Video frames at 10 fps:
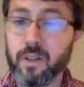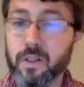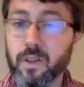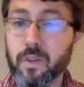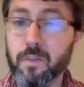
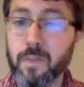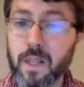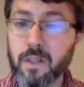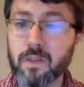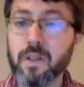So the
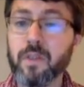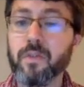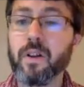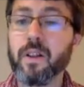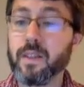means are
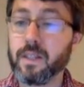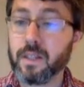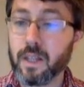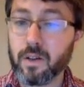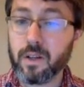different and the
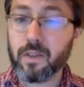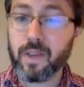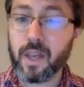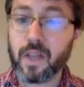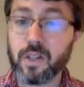standard
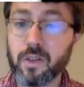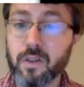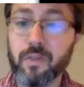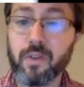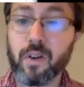deviations are
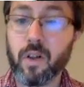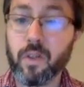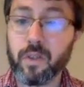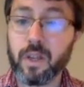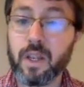different,
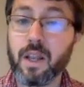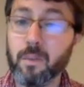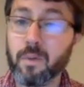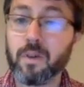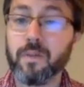although the
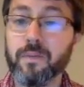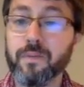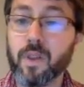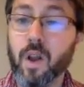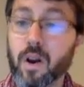number
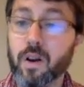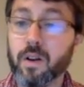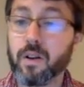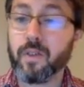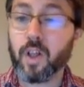
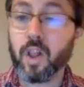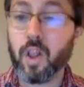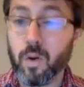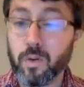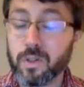are
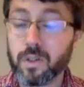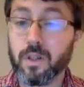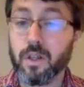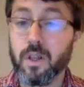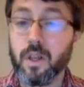
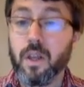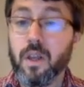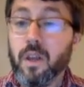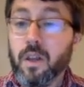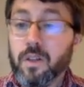close.
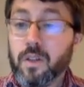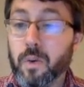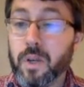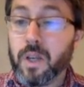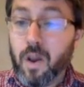So
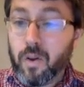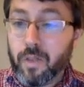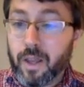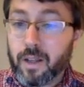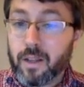we know
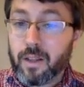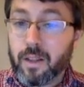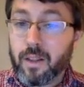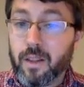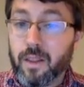that
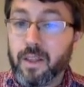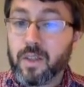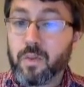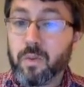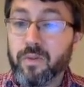
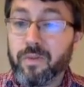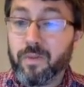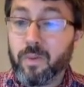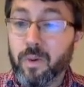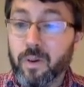this would
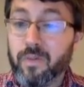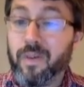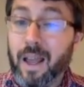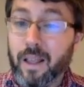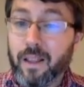
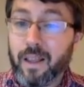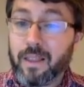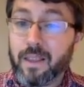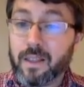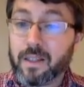
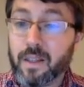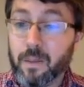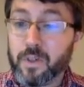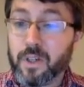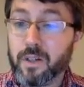violate the
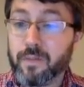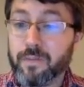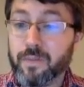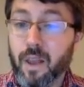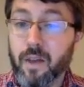assumption
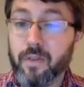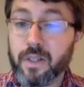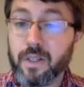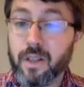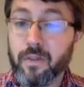of
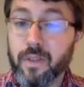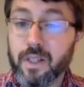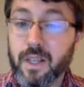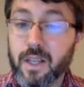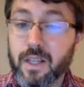
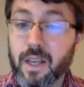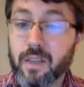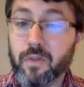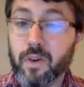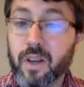the
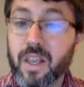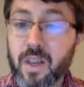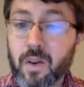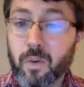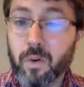t-test for
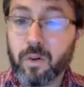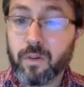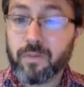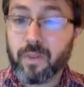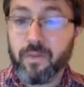
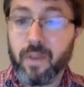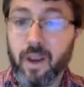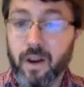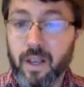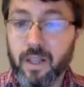equal
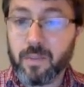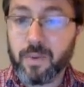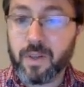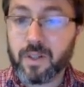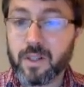variance
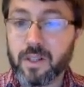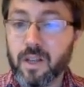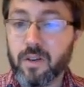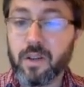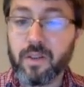because the
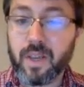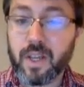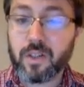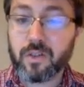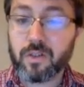standard
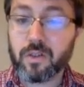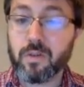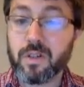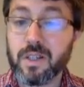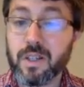deviations are
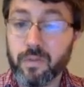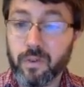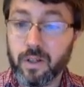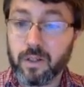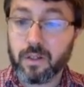so
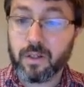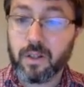different.